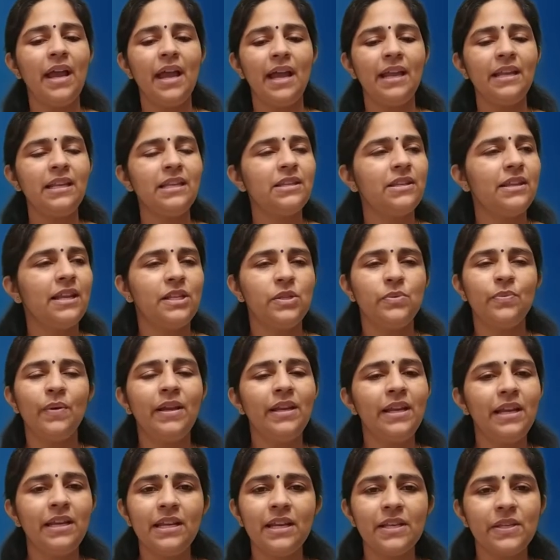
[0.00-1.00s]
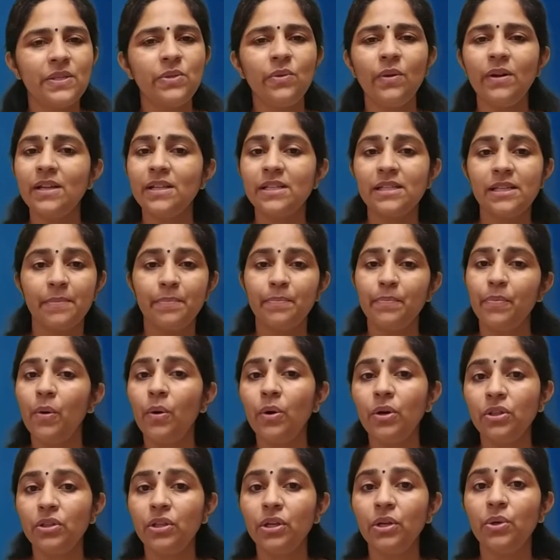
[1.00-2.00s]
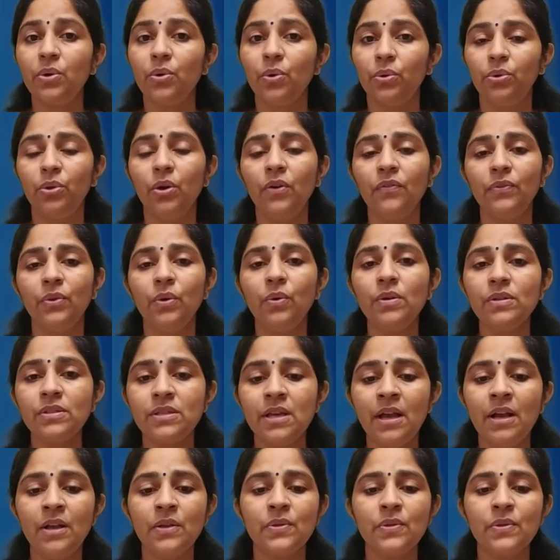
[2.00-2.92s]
it does not support the growth of those